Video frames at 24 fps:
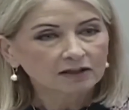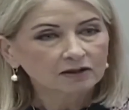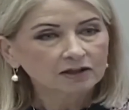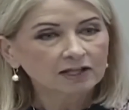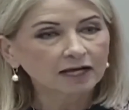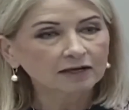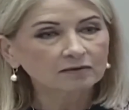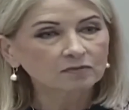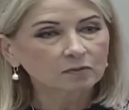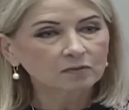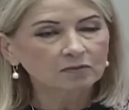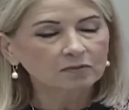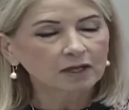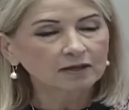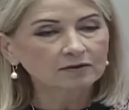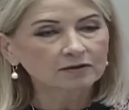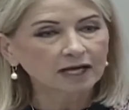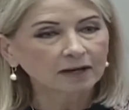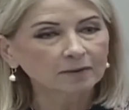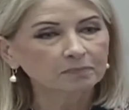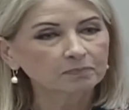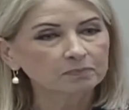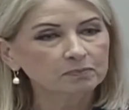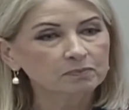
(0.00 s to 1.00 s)
The,
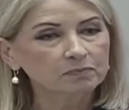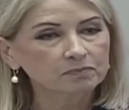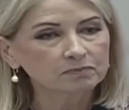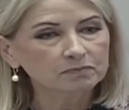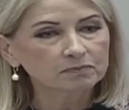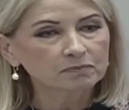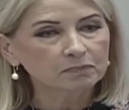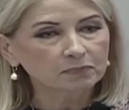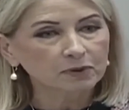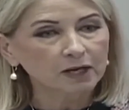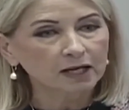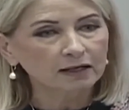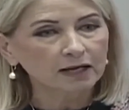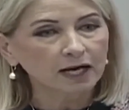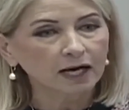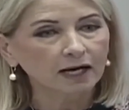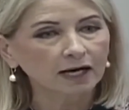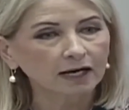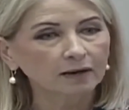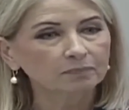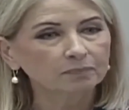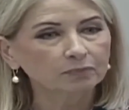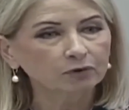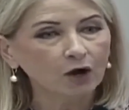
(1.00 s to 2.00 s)
the
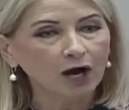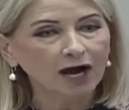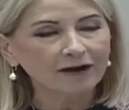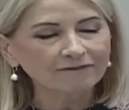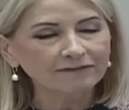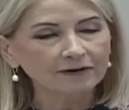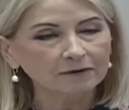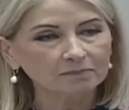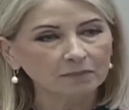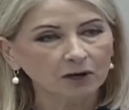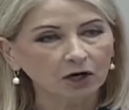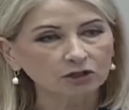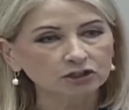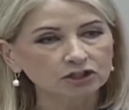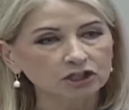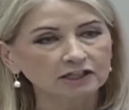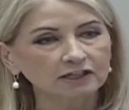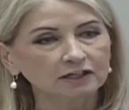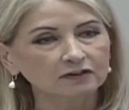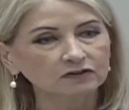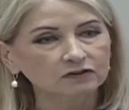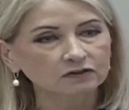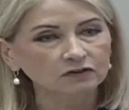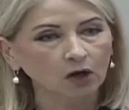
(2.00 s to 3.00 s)
Uh, profit
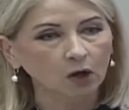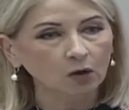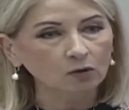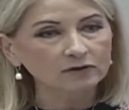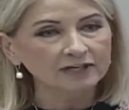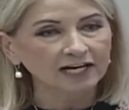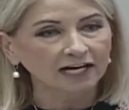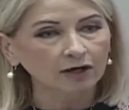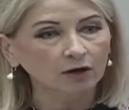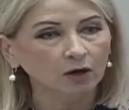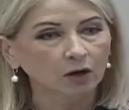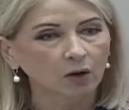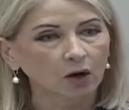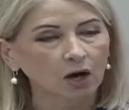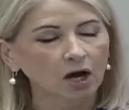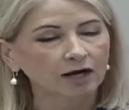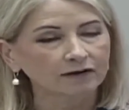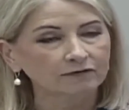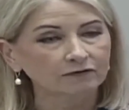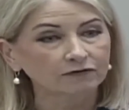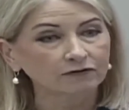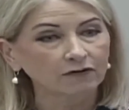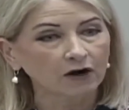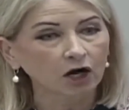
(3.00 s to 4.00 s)
margin is so narrow
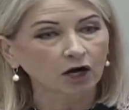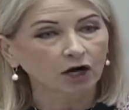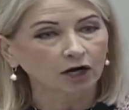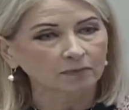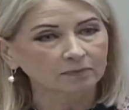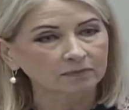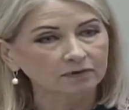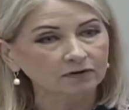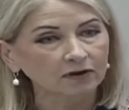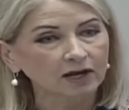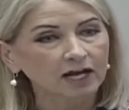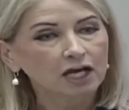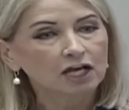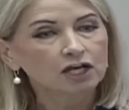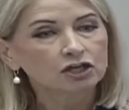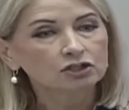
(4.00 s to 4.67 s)
on farms.